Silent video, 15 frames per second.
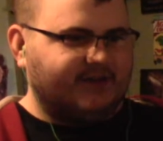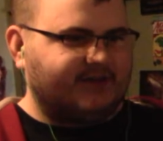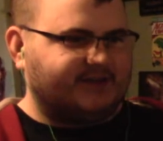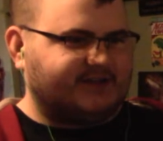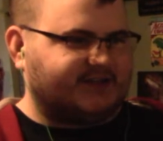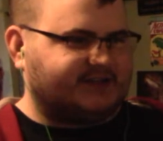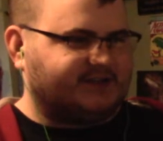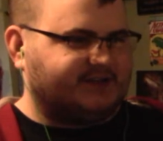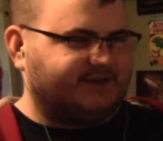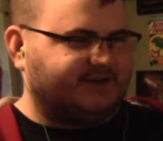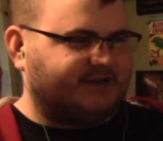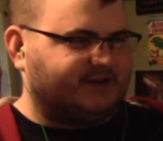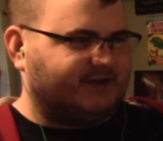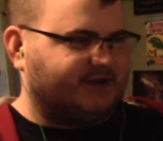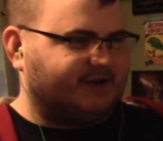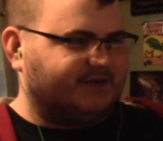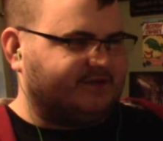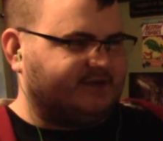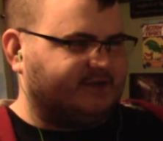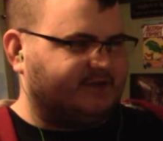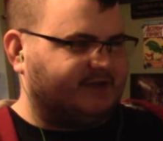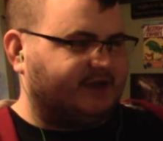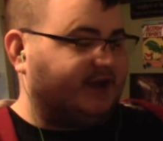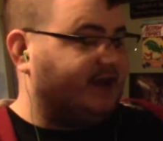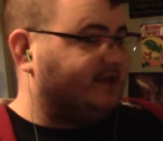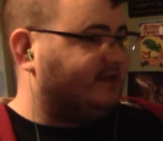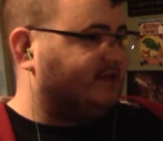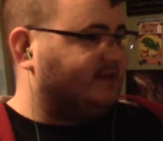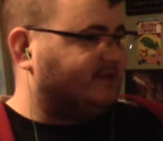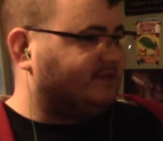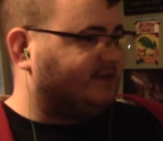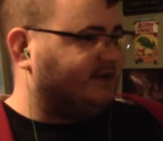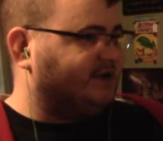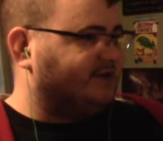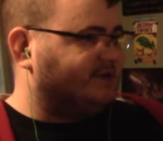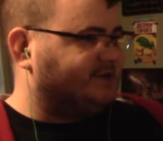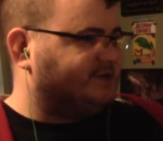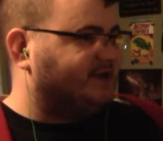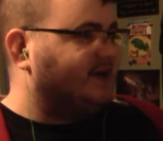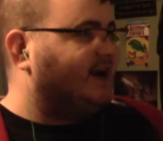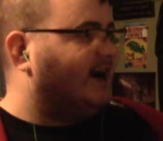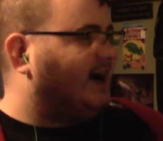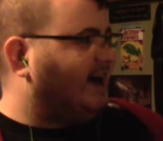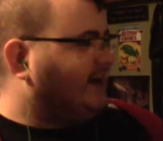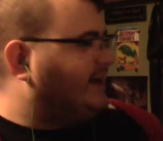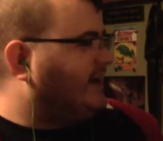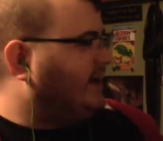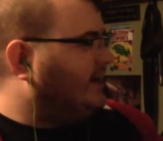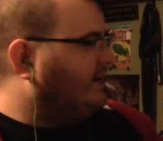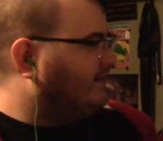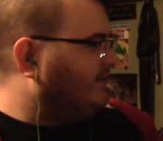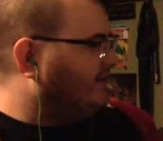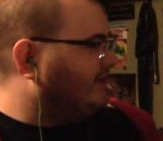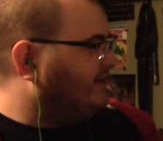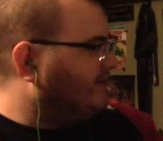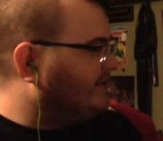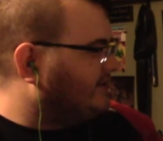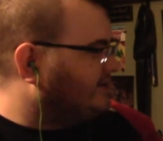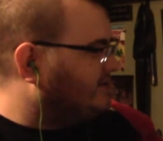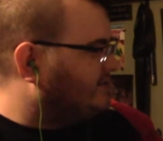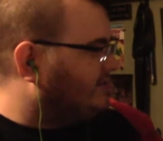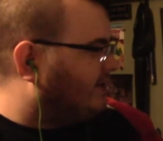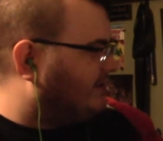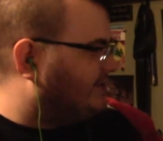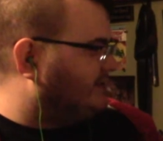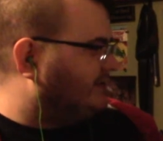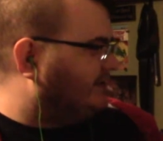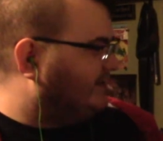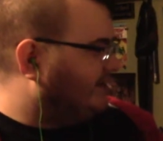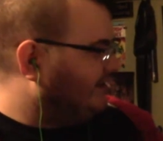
those actually fit quite comfortably, and they're quite noticeable. I can't even hear the construction.